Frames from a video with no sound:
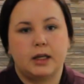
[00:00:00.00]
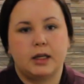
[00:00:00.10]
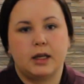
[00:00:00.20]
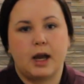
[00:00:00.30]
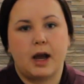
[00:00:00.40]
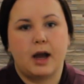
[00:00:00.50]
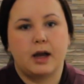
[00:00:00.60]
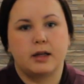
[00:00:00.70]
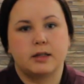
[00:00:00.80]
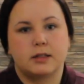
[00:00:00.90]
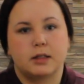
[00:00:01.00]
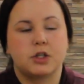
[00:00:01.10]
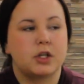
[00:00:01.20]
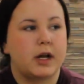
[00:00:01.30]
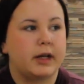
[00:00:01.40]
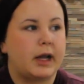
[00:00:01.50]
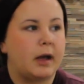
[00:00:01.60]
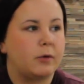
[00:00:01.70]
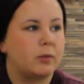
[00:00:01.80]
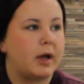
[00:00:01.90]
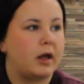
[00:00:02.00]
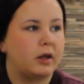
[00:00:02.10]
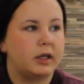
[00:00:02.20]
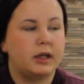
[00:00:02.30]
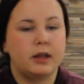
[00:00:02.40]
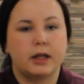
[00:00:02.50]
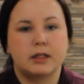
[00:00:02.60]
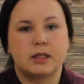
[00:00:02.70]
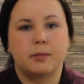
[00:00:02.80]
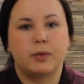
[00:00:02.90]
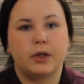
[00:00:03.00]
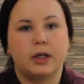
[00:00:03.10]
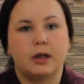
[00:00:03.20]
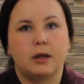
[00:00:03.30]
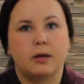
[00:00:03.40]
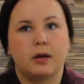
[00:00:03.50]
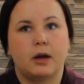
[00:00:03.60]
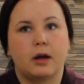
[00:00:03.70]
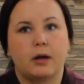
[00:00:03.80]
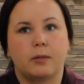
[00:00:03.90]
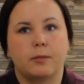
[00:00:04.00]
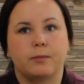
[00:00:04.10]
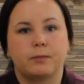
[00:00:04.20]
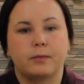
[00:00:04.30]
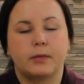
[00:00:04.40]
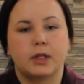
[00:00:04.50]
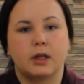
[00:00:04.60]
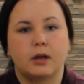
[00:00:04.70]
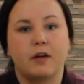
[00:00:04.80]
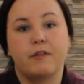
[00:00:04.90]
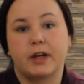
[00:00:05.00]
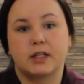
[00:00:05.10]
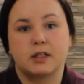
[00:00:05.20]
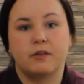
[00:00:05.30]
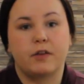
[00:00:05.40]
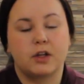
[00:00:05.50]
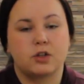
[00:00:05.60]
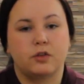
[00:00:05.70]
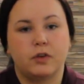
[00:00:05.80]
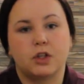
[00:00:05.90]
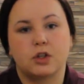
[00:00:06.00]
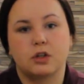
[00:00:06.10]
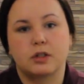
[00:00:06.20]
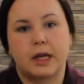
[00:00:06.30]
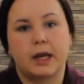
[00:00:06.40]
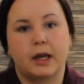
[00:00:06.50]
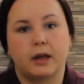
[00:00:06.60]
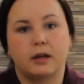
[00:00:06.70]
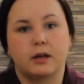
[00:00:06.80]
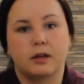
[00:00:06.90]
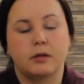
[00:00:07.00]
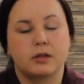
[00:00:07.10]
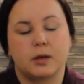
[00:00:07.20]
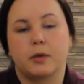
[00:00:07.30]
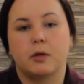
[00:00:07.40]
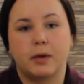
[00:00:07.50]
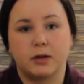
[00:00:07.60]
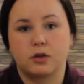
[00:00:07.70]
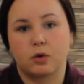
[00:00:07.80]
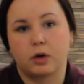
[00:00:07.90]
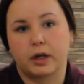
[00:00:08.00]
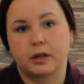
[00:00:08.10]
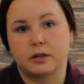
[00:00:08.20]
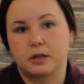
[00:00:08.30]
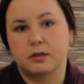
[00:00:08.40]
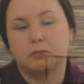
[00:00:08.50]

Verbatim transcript: he has a genetic abnormality that simply um, affects the facial features and the, some of the major organs.